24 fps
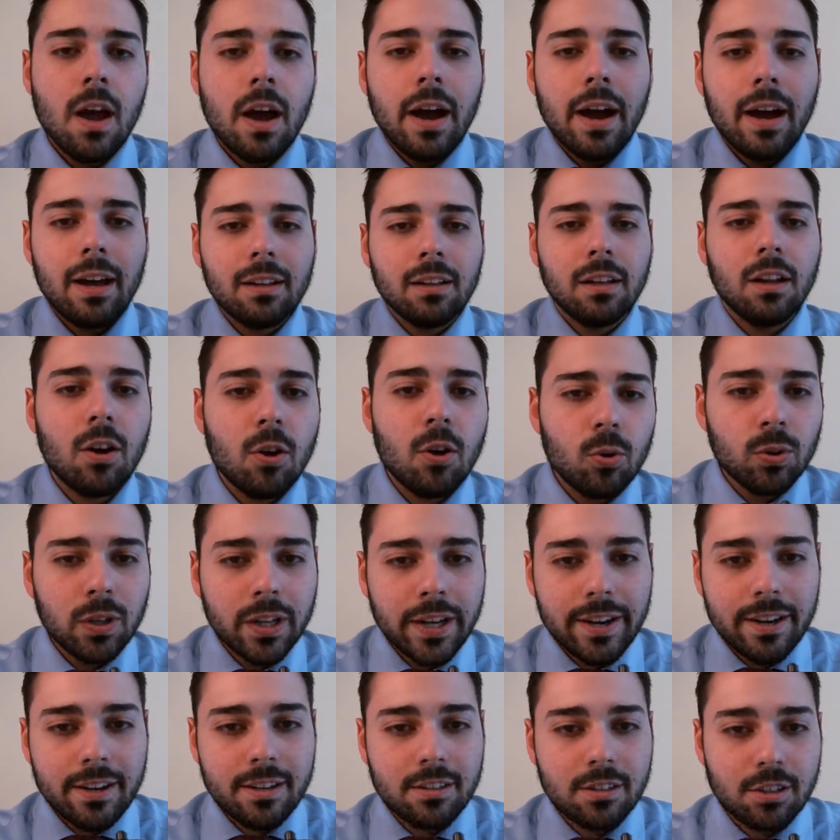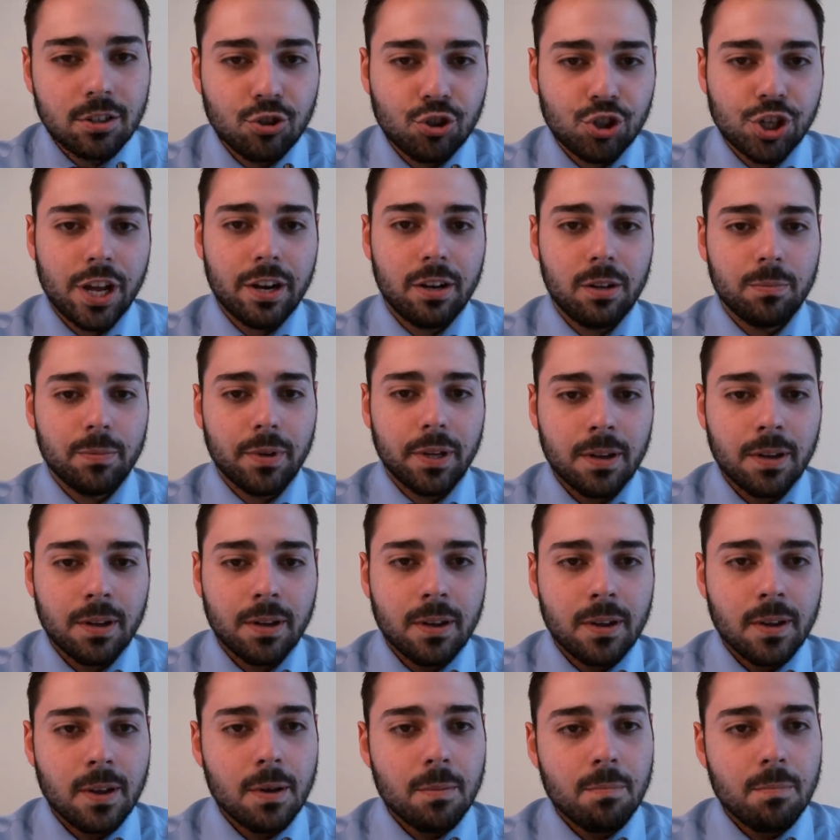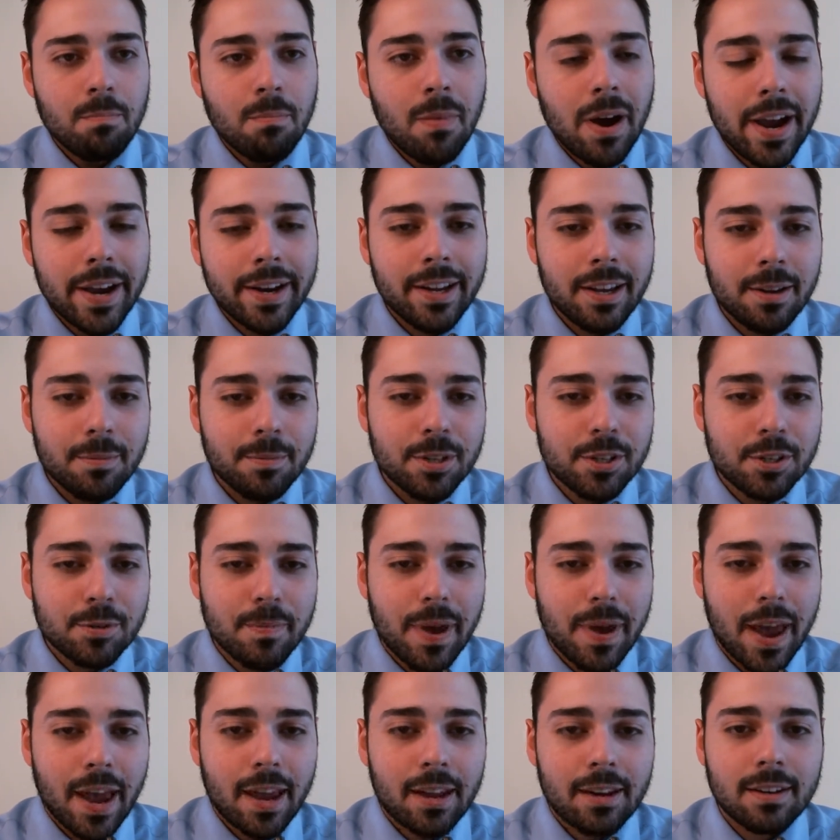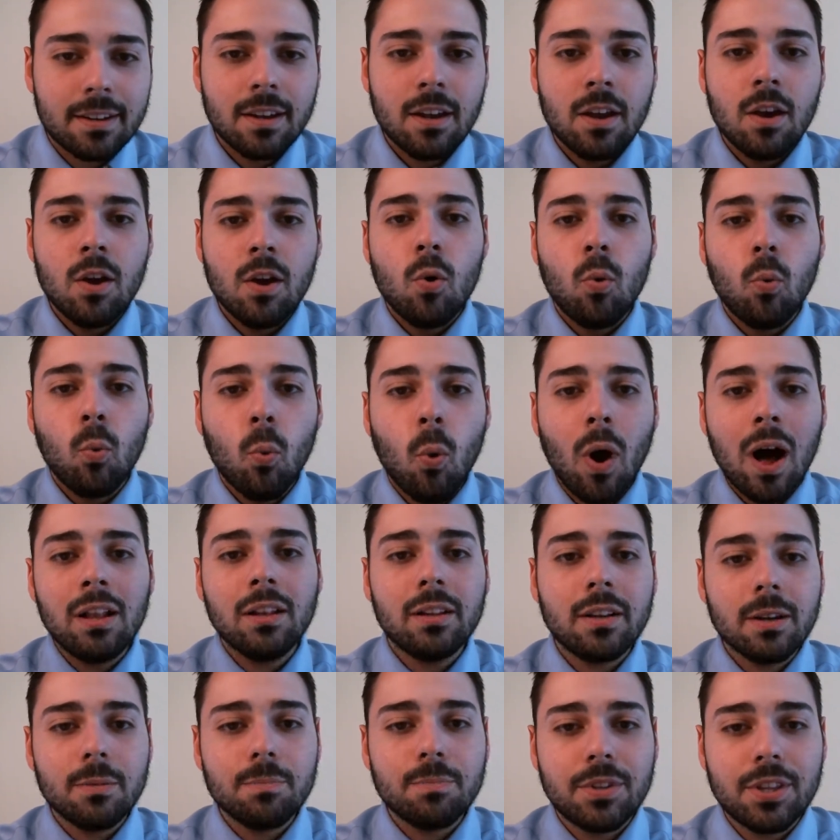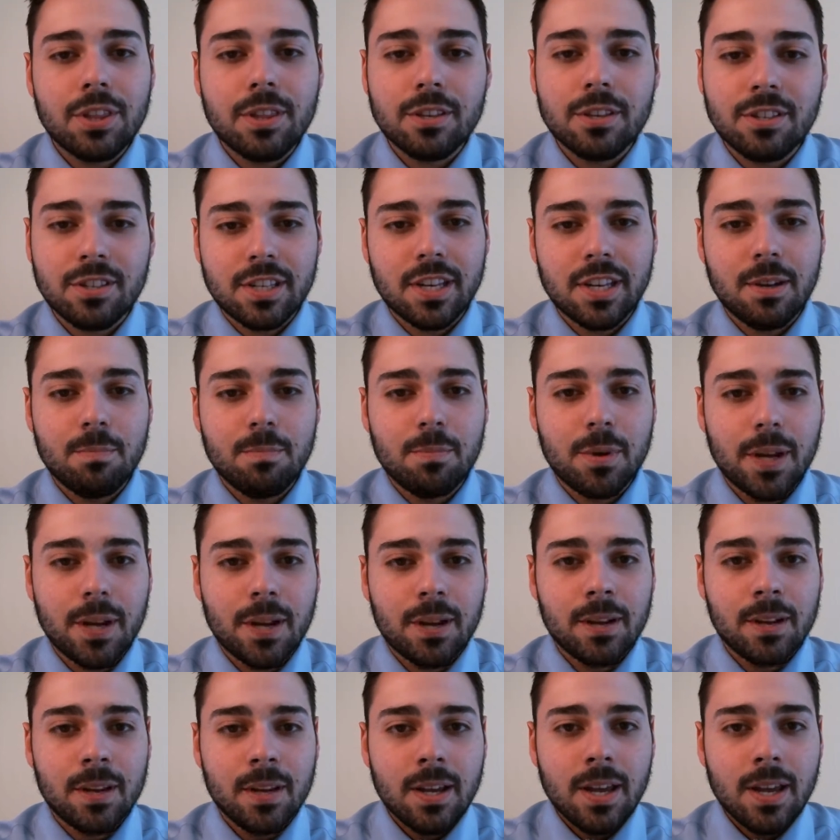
Hello, ladies and gentlemen. My name is Matt. Welcome to the Sin Bin.